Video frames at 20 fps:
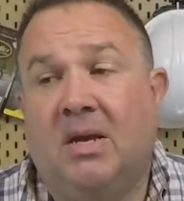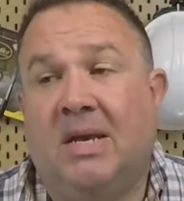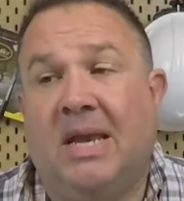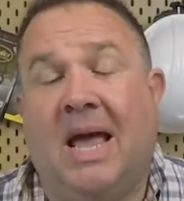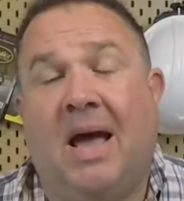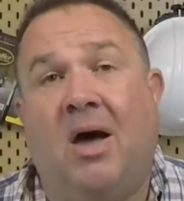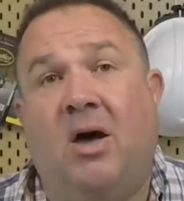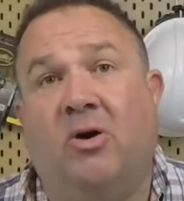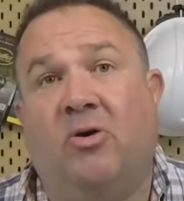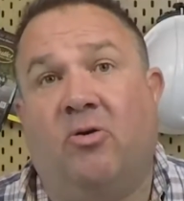
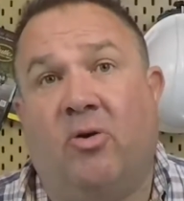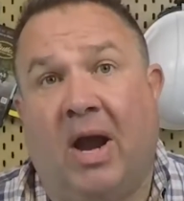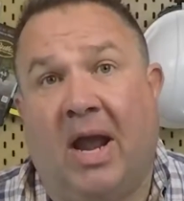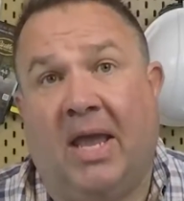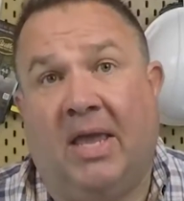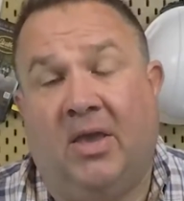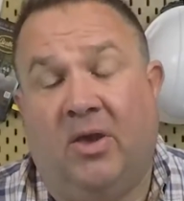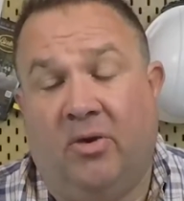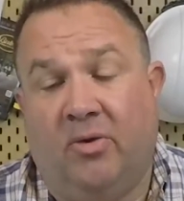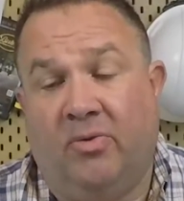Now I'll
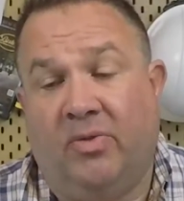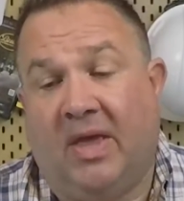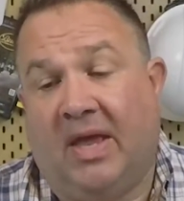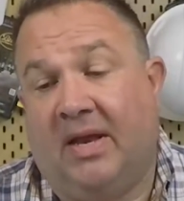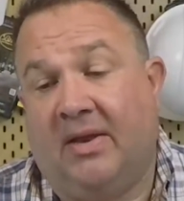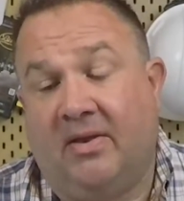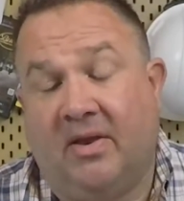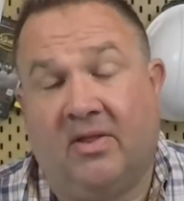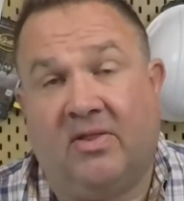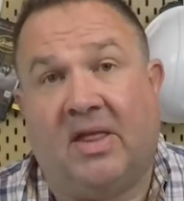grant you
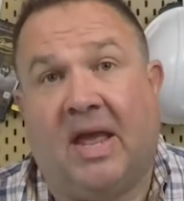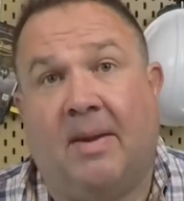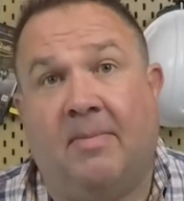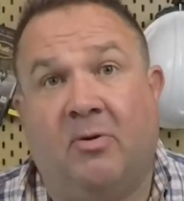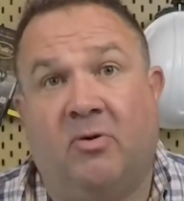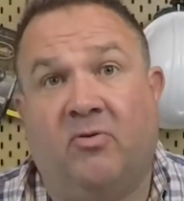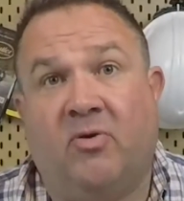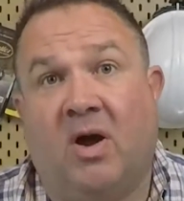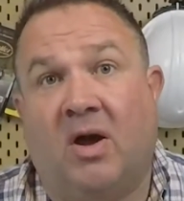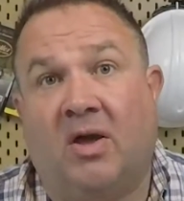that the
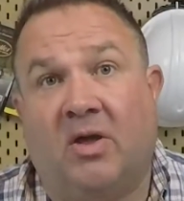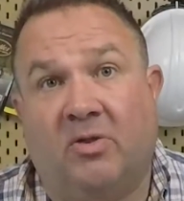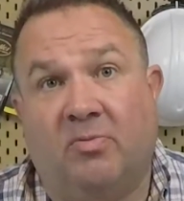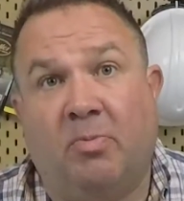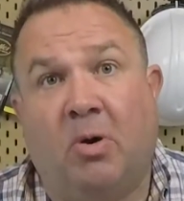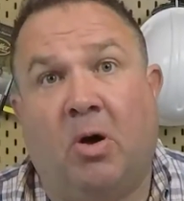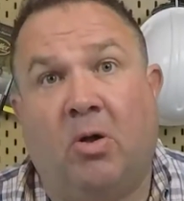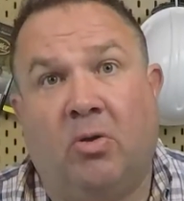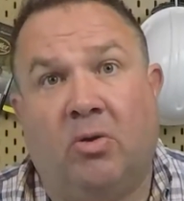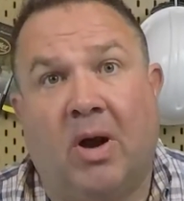Cybertruck is
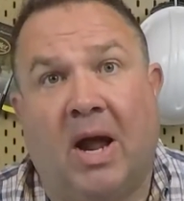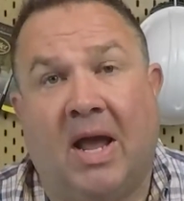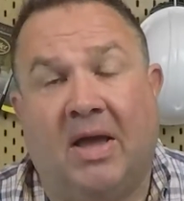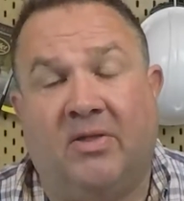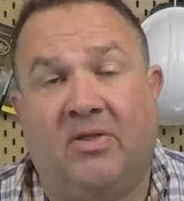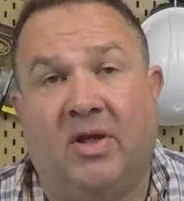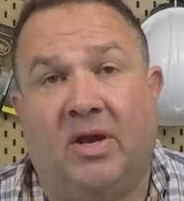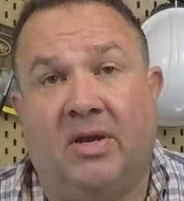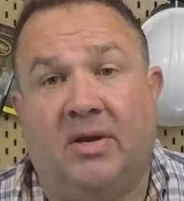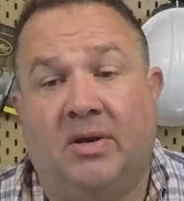
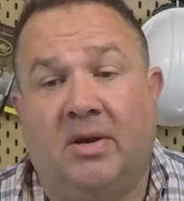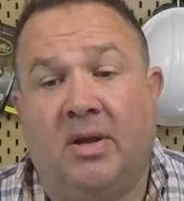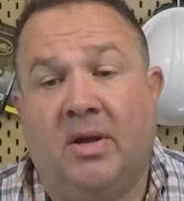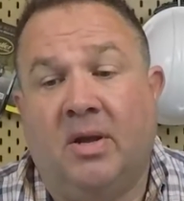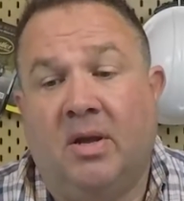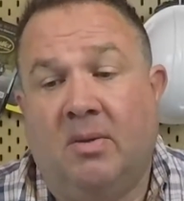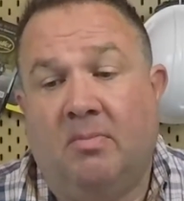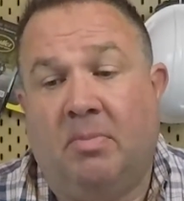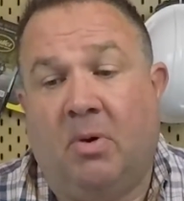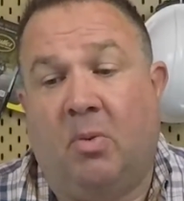polarizing,
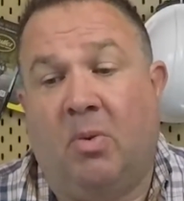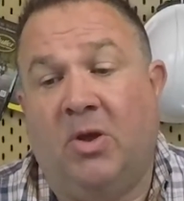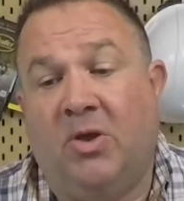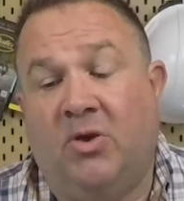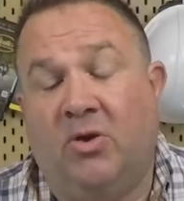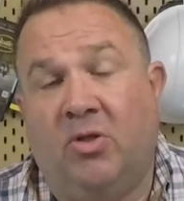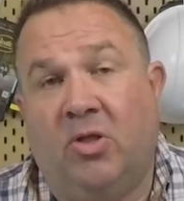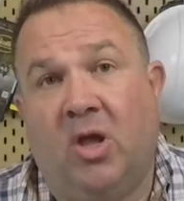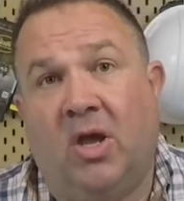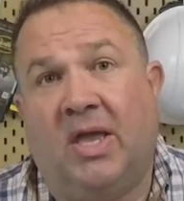but when
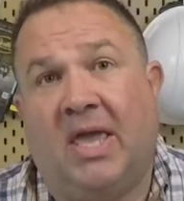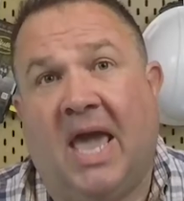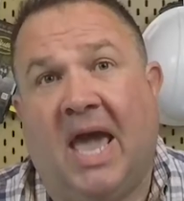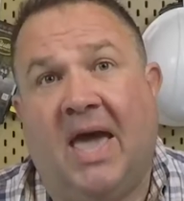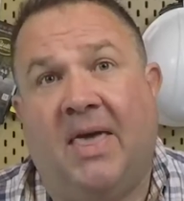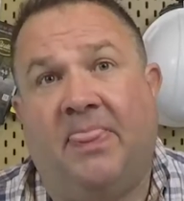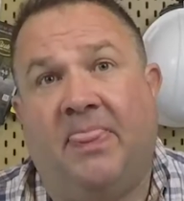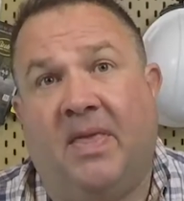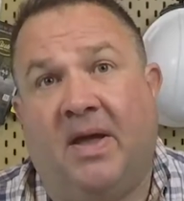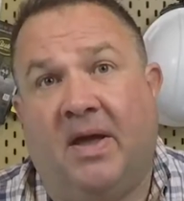you look
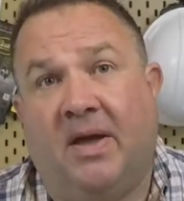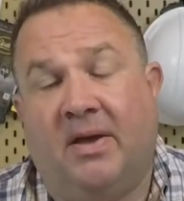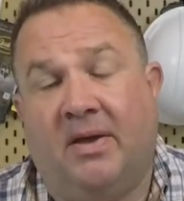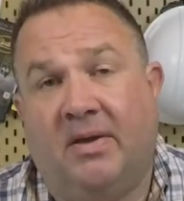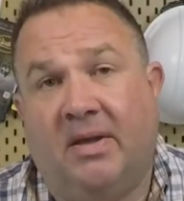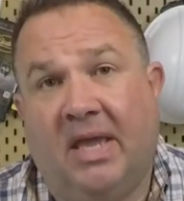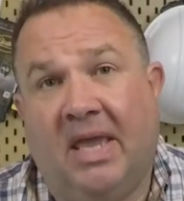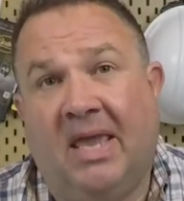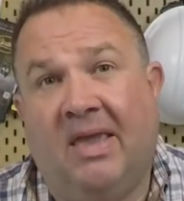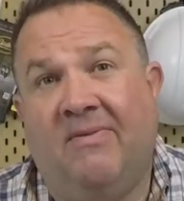at the
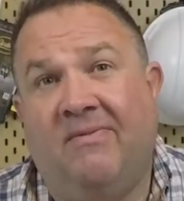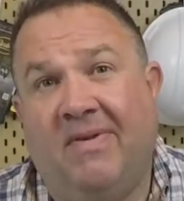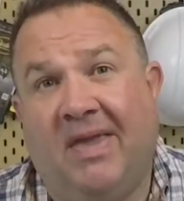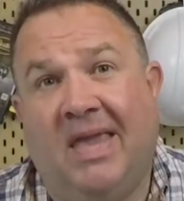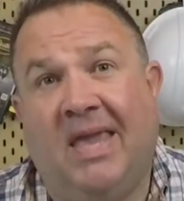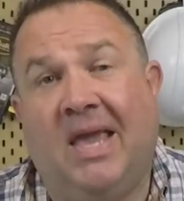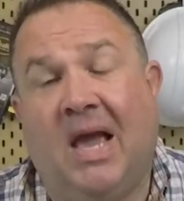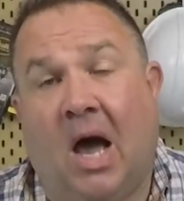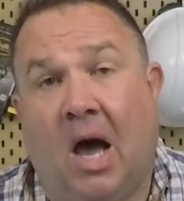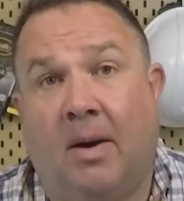
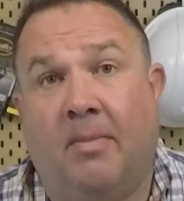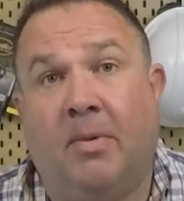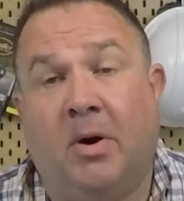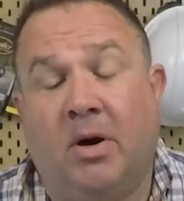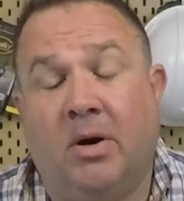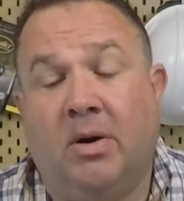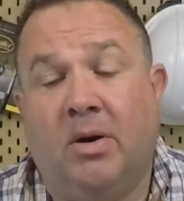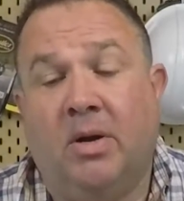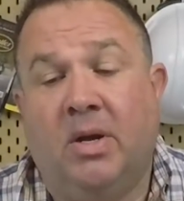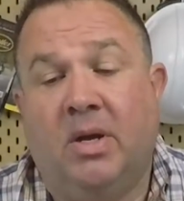EV
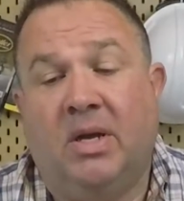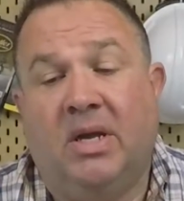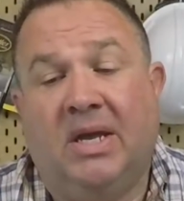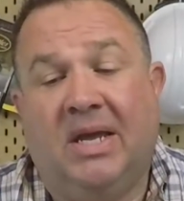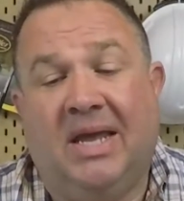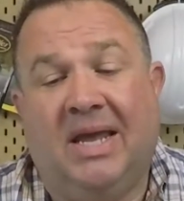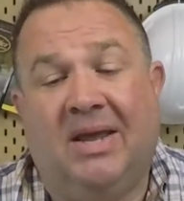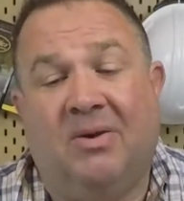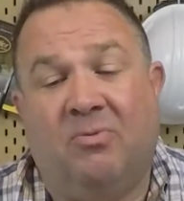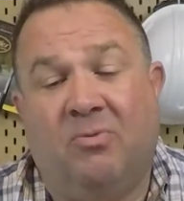Hummer,
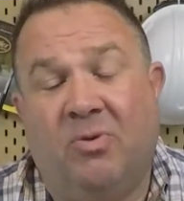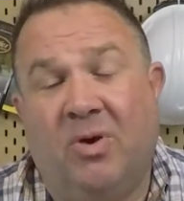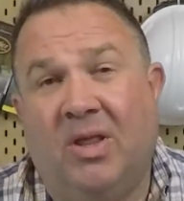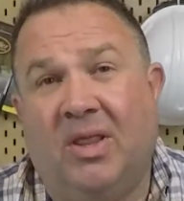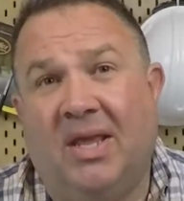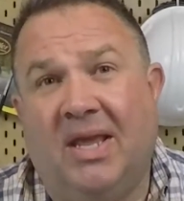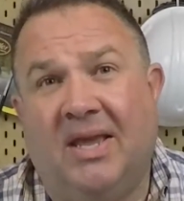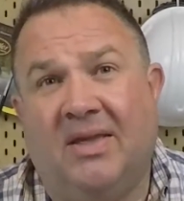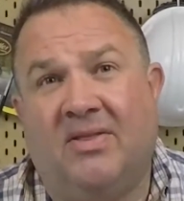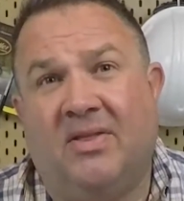it
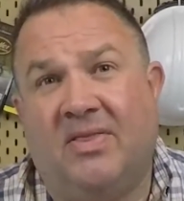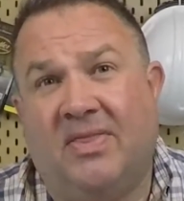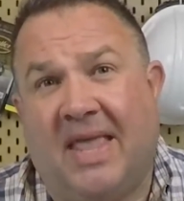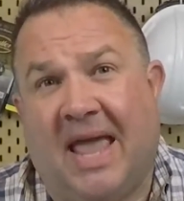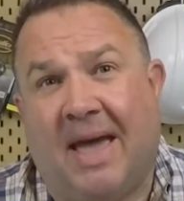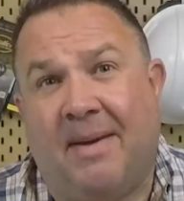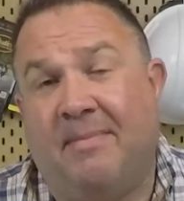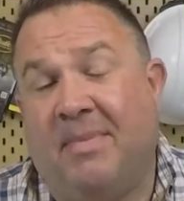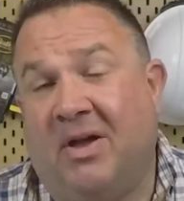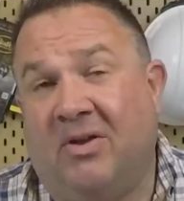really isn't
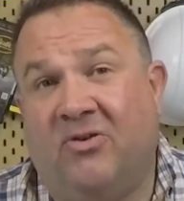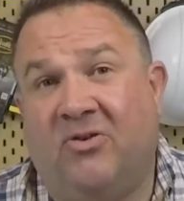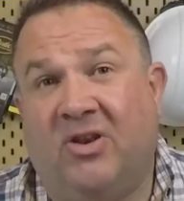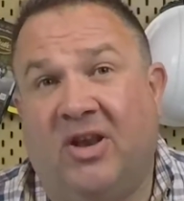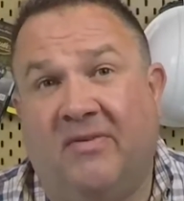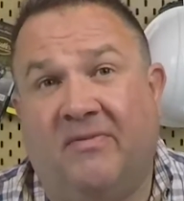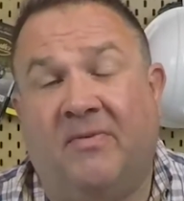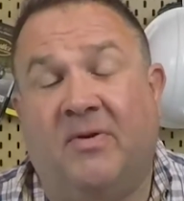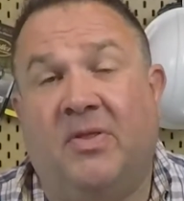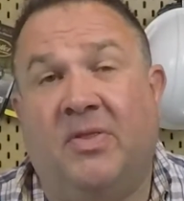that much
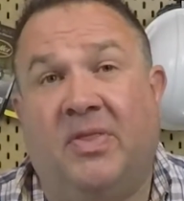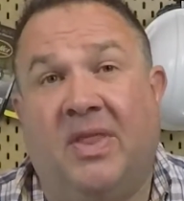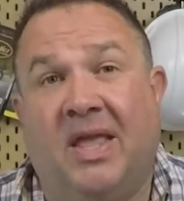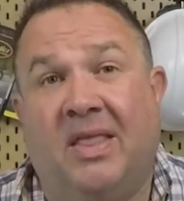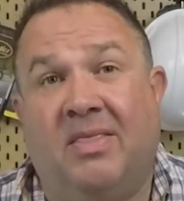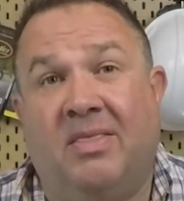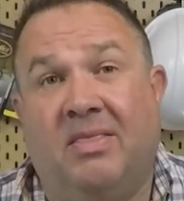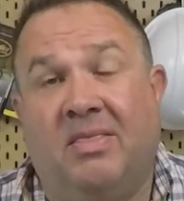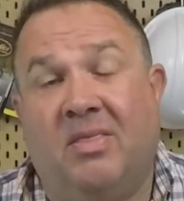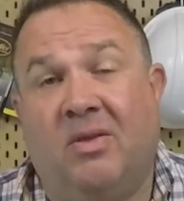different
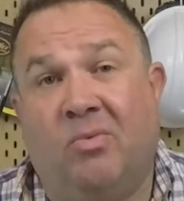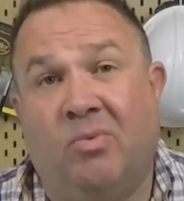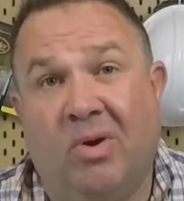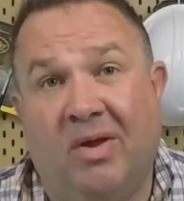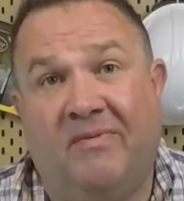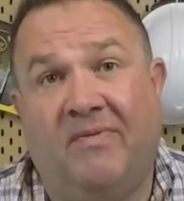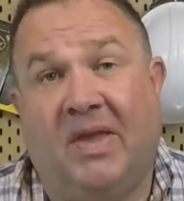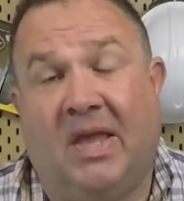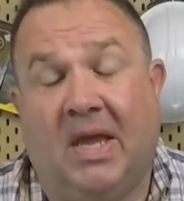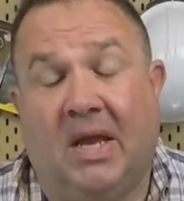than the
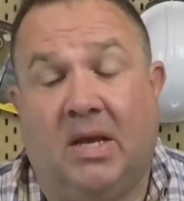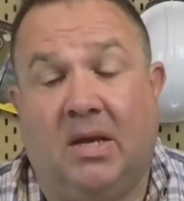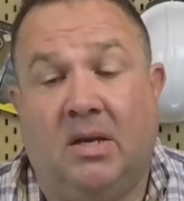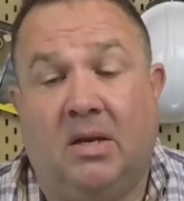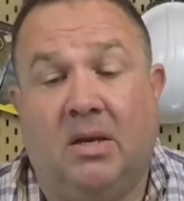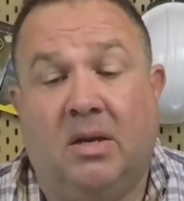Rivian.